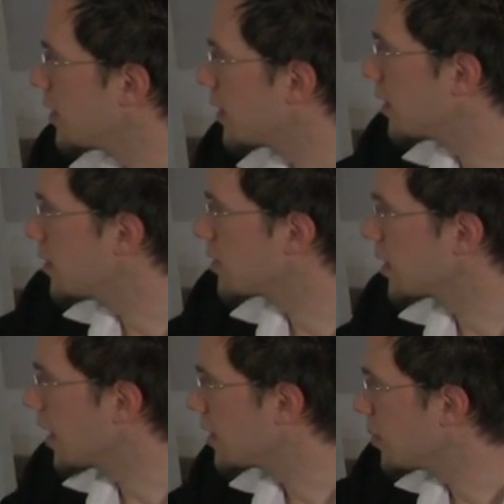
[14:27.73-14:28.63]
you can use
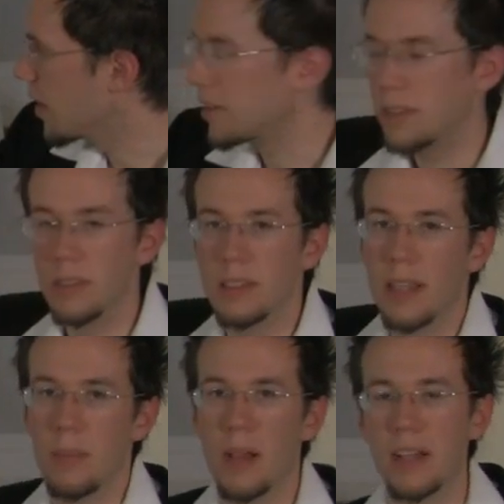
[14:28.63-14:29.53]
another minor third to
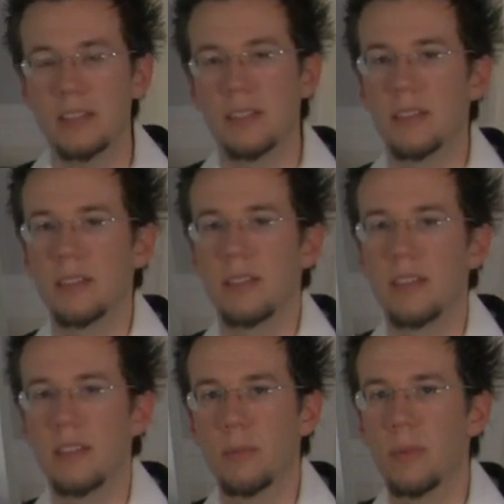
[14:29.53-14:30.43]
get back to
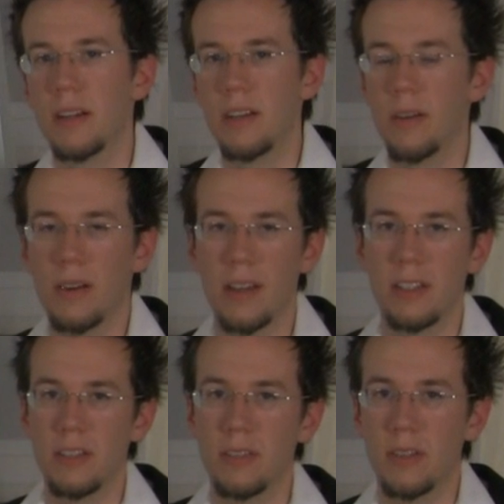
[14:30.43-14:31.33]
what note
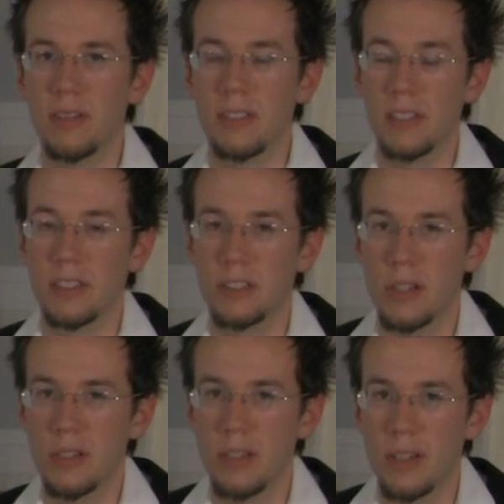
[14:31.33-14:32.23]
you originally
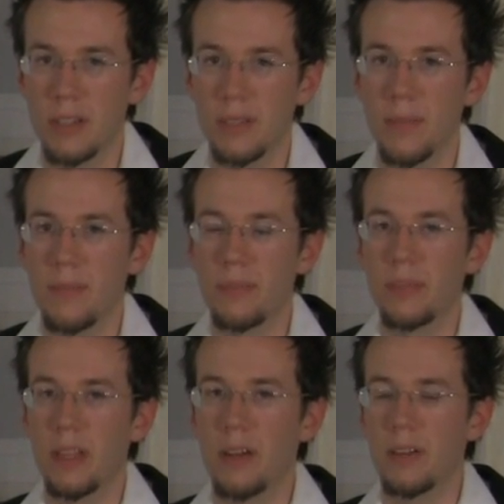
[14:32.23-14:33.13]
started on,
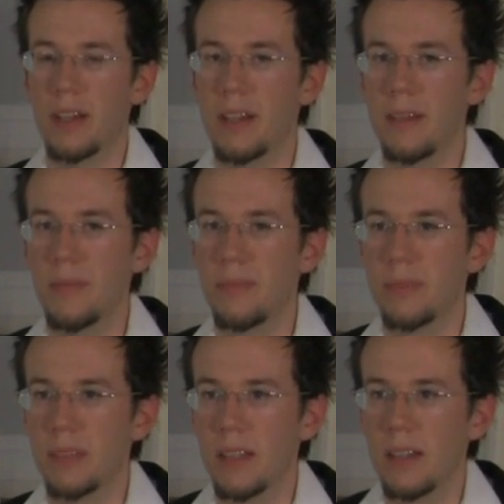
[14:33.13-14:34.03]
okay?
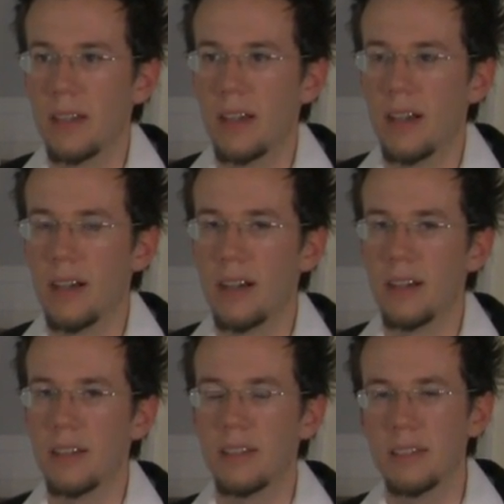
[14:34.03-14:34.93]

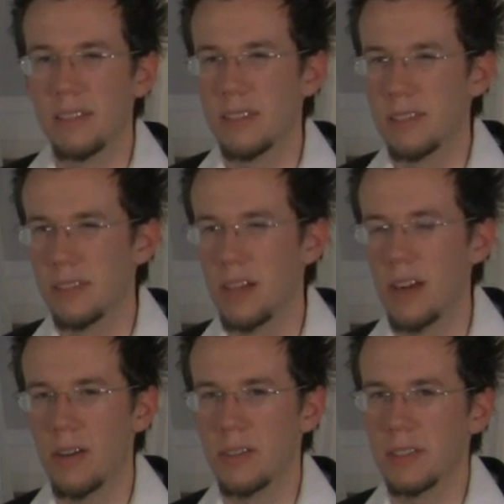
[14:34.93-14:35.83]
It's
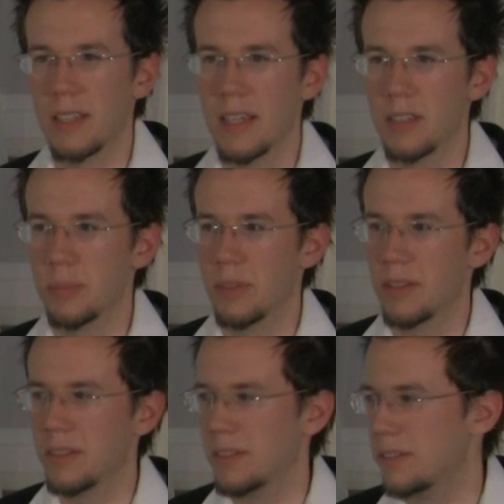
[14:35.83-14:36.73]
not always the case,
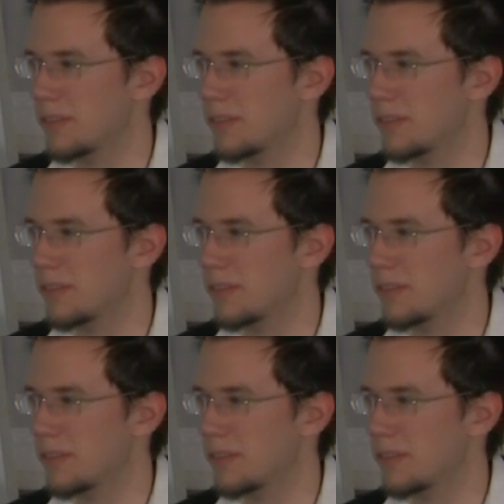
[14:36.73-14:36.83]
but